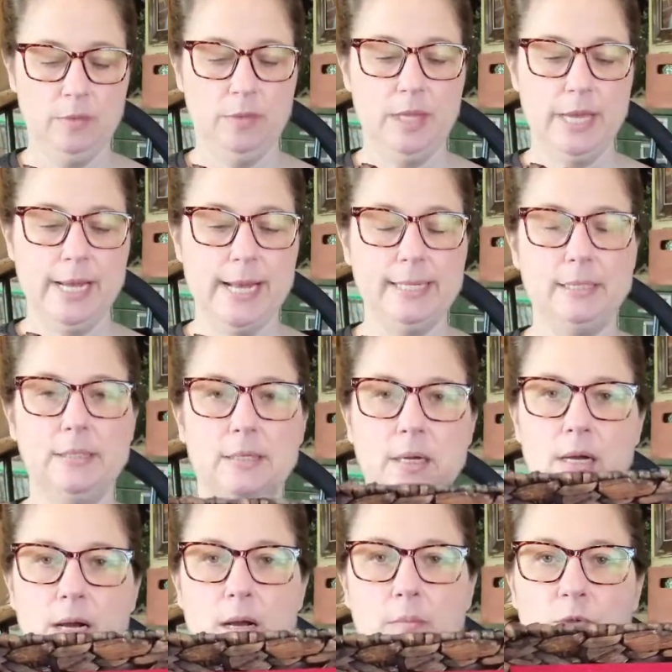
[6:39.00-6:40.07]
that
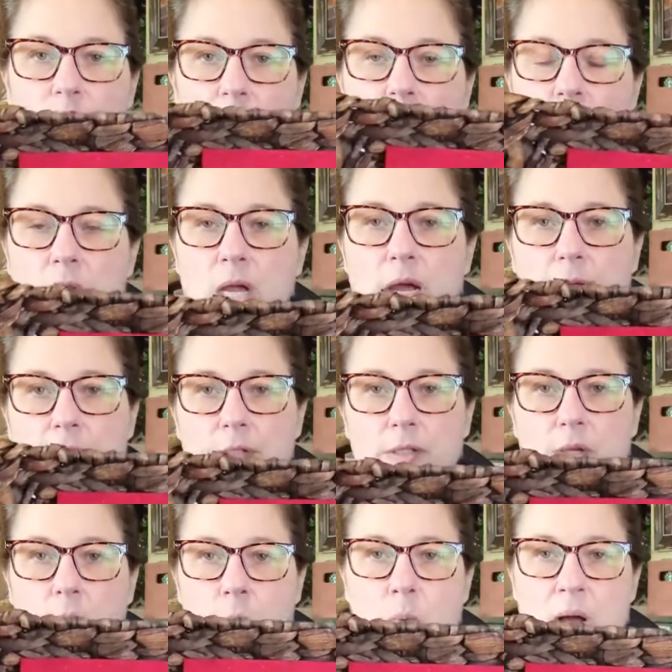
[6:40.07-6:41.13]
she'll love.
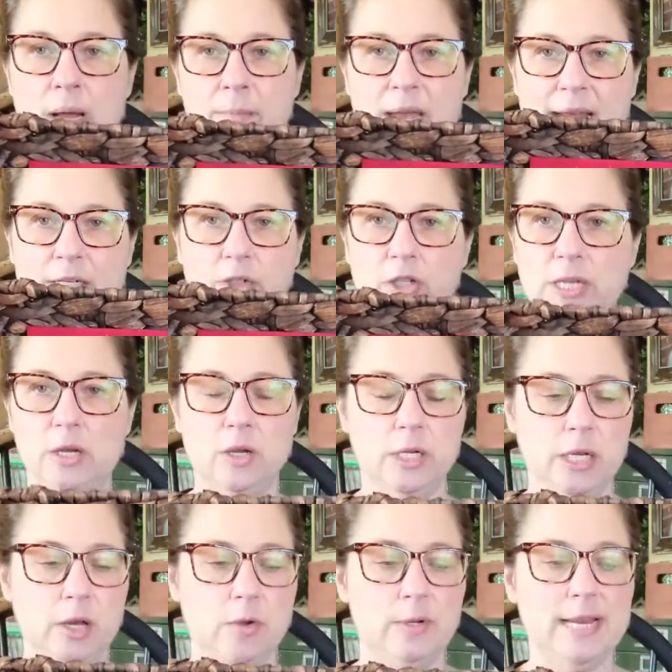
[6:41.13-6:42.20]
So I'm actually going
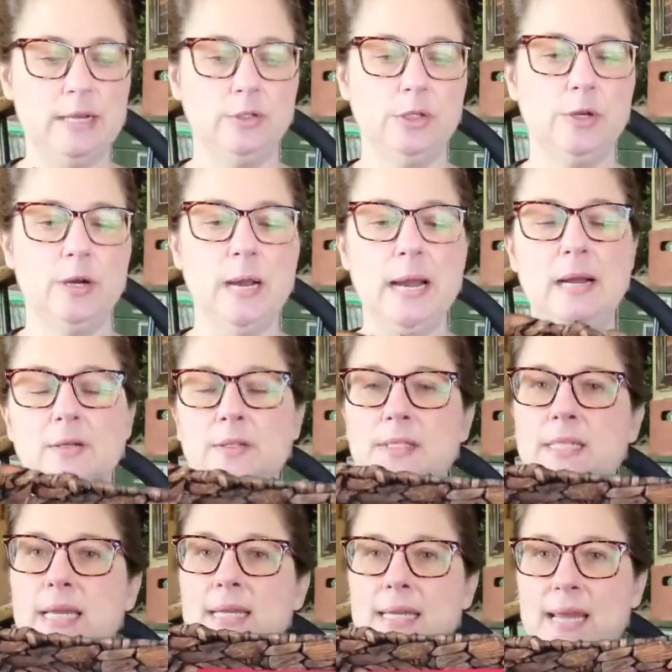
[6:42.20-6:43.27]
to go down to her house
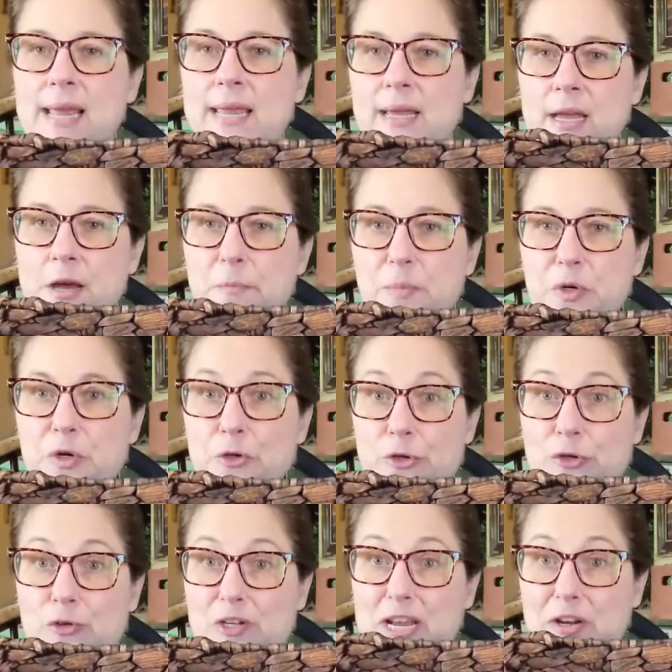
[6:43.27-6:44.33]
and hang up her
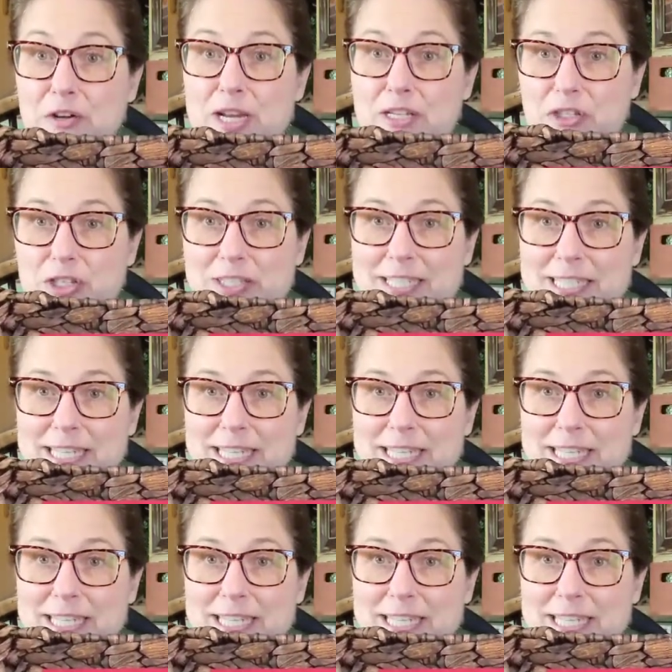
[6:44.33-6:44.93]
new decorations